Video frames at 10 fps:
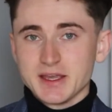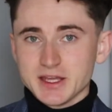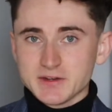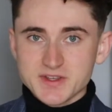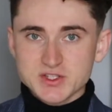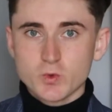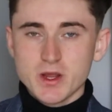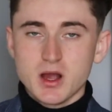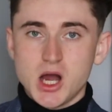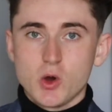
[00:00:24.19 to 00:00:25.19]
In this
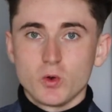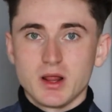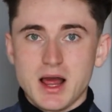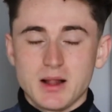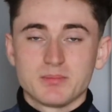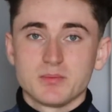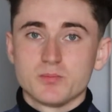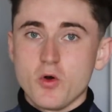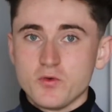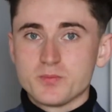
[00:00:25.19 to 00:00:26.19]
way, I will help
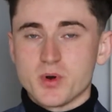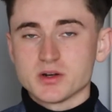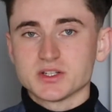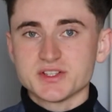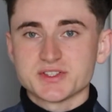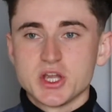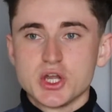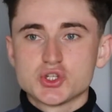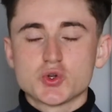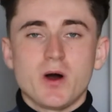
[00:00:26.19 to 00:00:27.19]
both parties
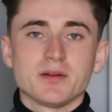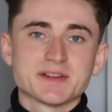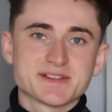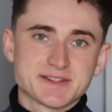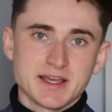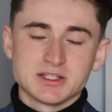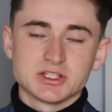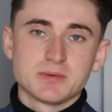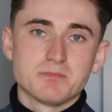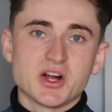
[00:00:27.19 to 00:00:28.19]
to
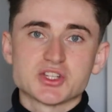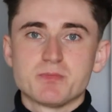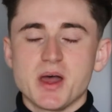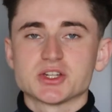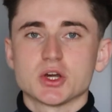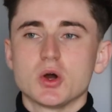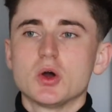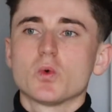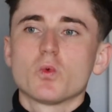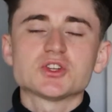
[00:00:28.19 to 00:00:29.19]
understand much better
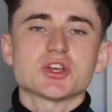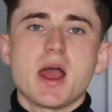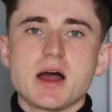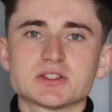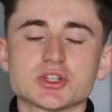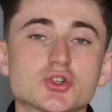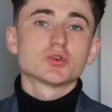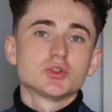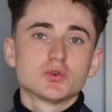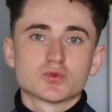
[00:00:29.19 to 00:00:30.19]
which ads
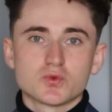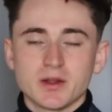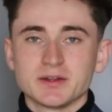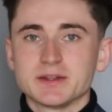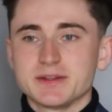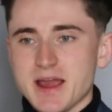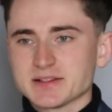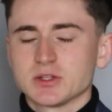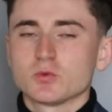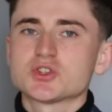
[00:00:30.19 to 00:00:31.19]
should you run
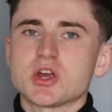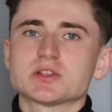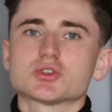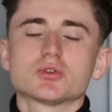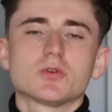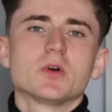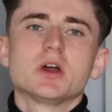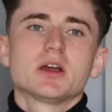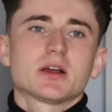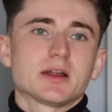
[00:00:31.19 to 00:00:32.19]
next and which ads should you
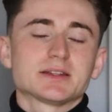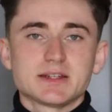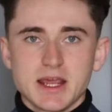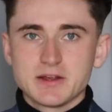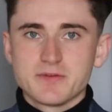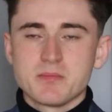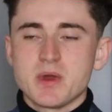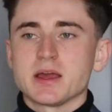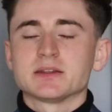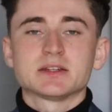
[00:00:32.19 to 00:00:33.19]
kind of take them
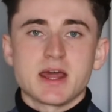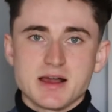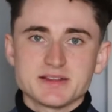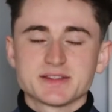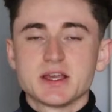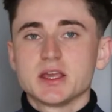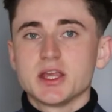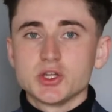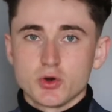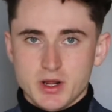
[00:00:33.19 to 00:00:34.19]
and test
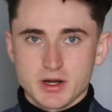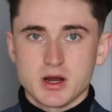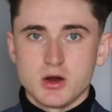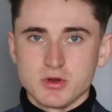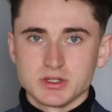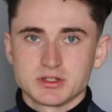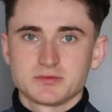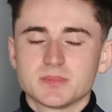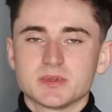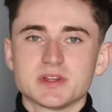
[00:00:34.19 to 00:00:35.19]
in your ad account.
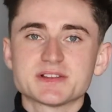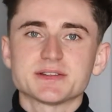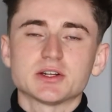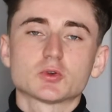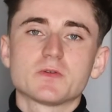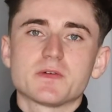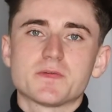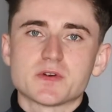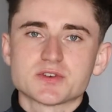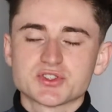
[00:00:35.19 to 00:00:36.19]
Let's start with the
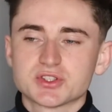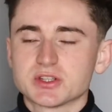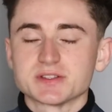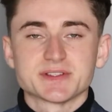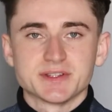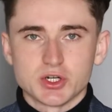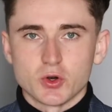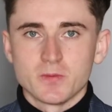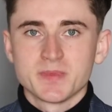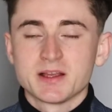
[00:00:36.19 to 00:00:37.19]
first
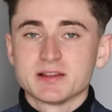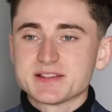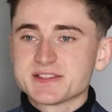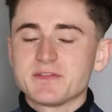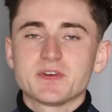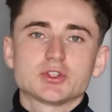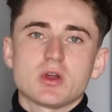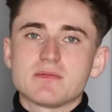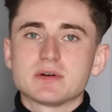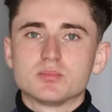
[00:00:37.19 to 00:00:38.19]
scenario. Let's say that you
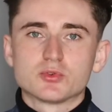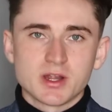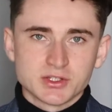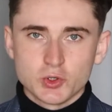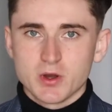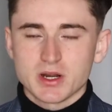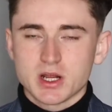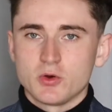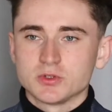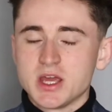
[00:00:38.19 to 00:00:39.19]
have a brand new ad
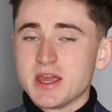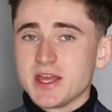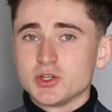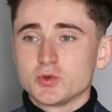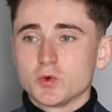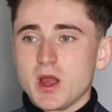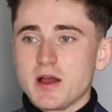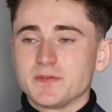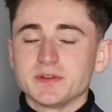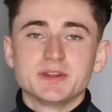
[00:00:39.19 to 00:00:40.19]
account and you
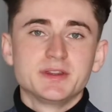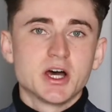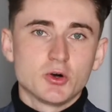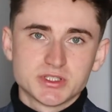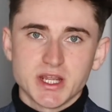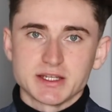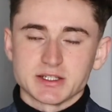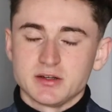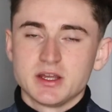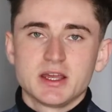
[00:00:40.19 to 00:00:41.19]
have no
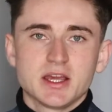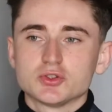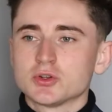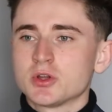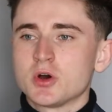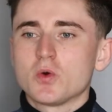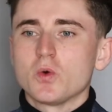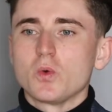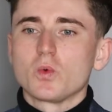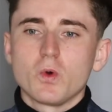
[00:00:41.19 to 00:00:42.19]
data and you don't
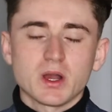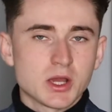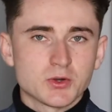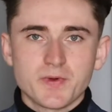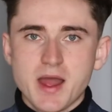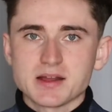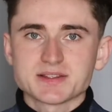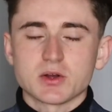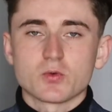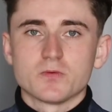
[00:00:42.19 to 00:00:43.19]
know what kind of
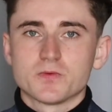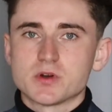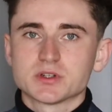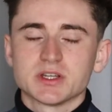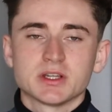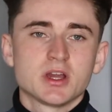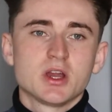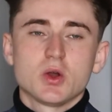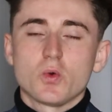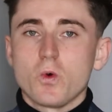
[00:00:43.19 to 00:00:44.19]
ads are converting,
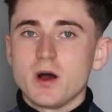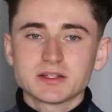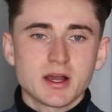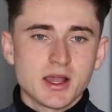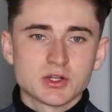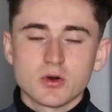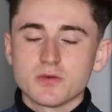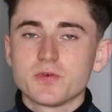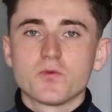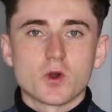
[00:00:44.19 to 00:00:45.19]
what kind
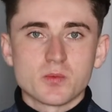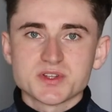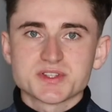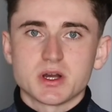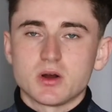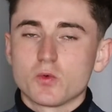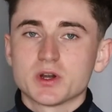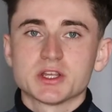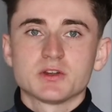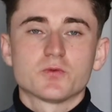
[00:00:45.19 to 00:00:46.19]
of formats are
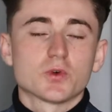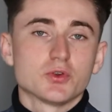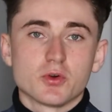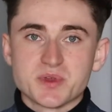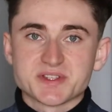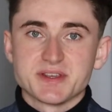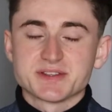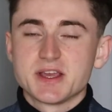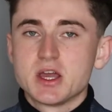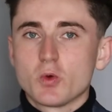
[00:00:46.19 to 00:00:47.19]
working for your
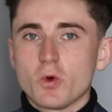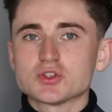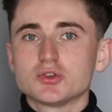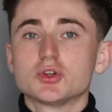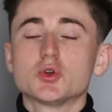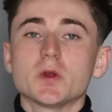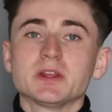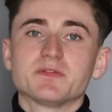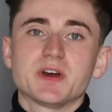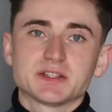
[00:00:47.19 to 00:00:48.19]
business. What should you do
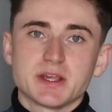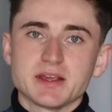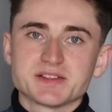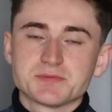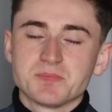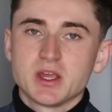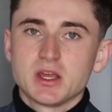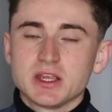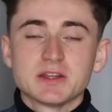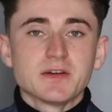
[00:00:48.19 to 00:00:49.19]
in that case?
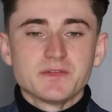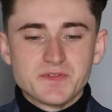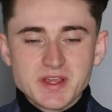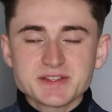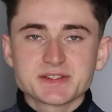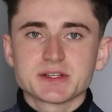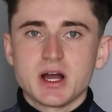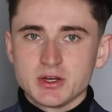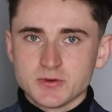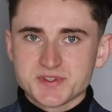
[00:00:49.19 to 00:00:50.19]
In this
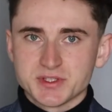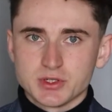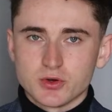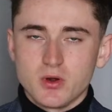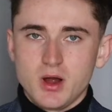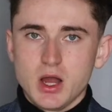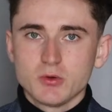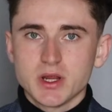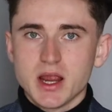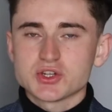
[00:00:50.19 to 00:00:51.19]
kind of scenario, I
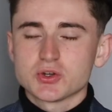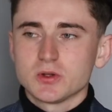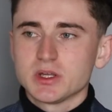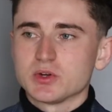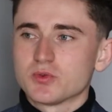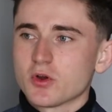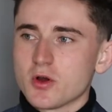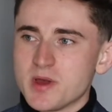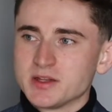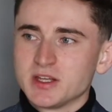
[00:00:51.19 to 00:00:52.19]
would actually
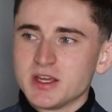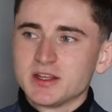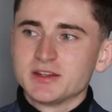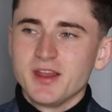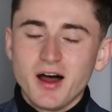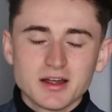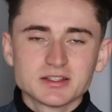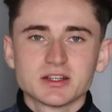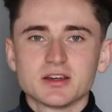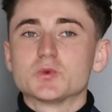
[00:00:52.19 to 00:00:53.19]
recommend
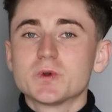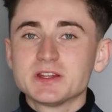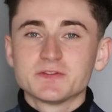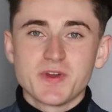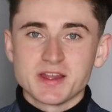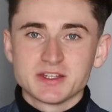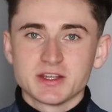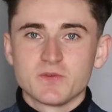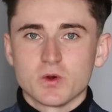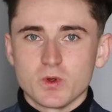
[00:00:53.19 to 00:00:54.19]
not
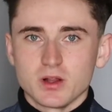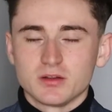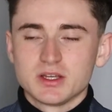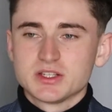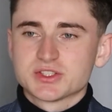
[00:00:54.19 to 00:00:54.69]
reinventing the wheel.